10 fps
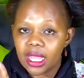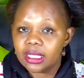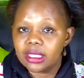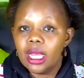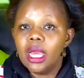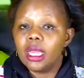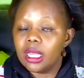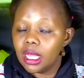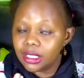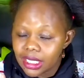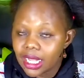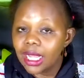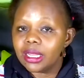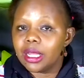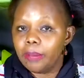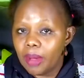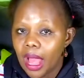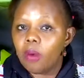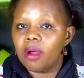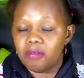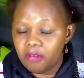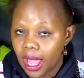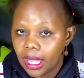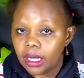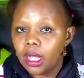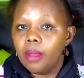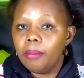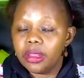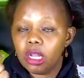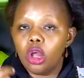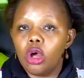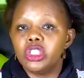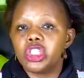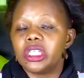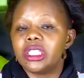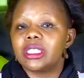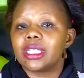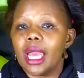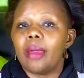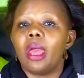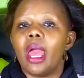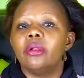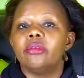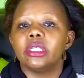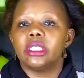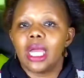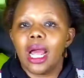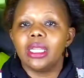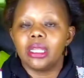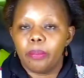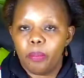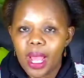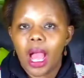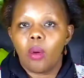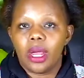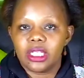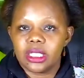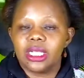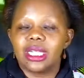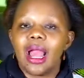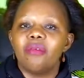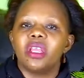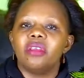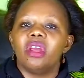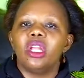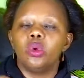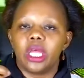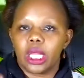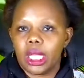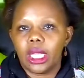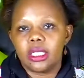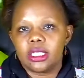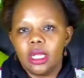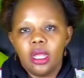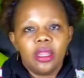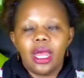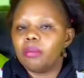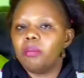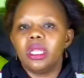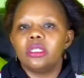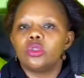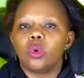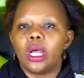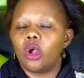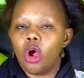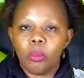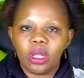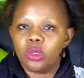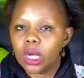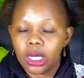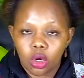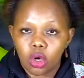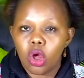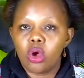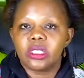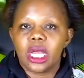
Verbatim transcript: his. He had taken the power, fine, but the Lord Jesus came and returned the power. He says, I have given you the keys. That means you can open, you can close